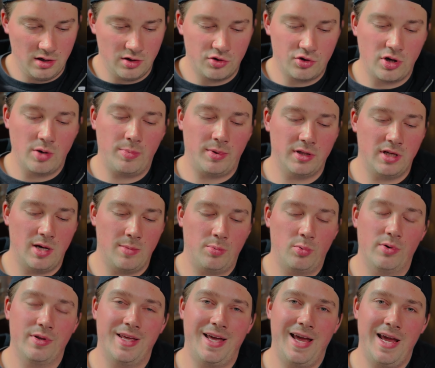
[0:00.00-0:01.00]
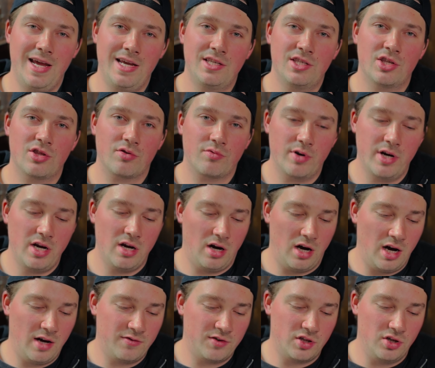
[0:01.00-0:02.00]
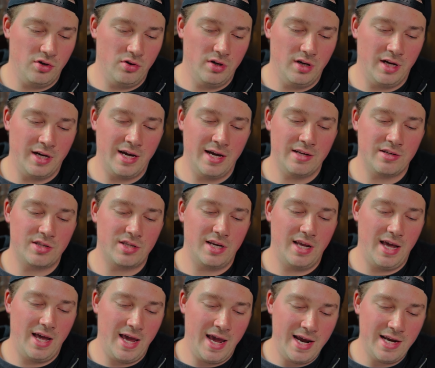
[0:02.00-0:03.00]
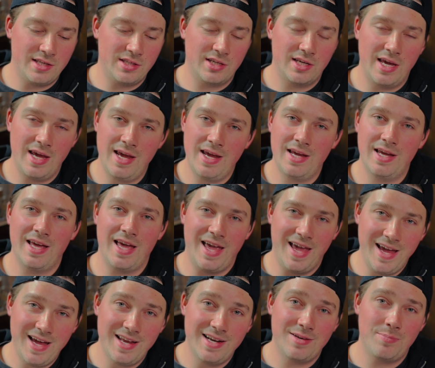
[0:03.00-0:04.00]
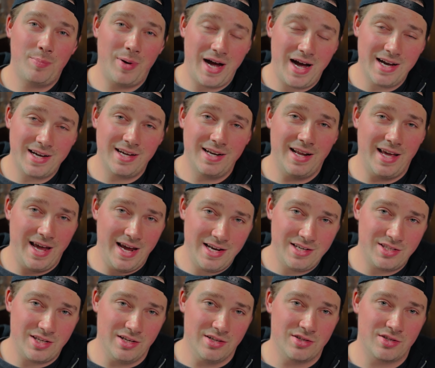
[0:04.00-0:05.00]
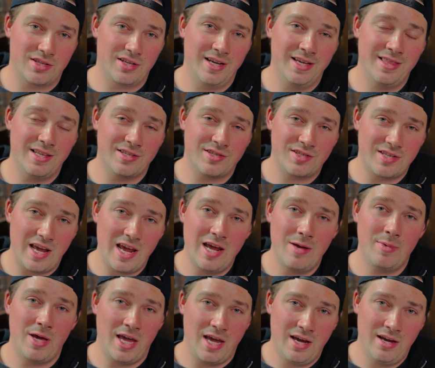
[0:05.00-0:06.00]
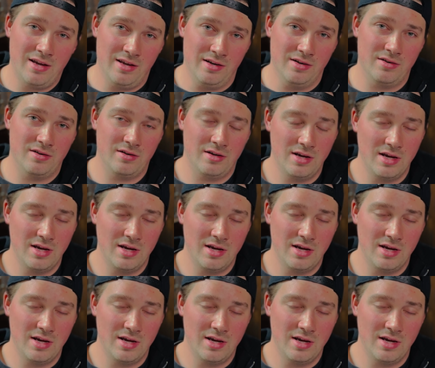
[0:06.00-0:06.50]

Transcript: Tripled up with ace 3 offsuit against ace king and pocket aces in the same hand.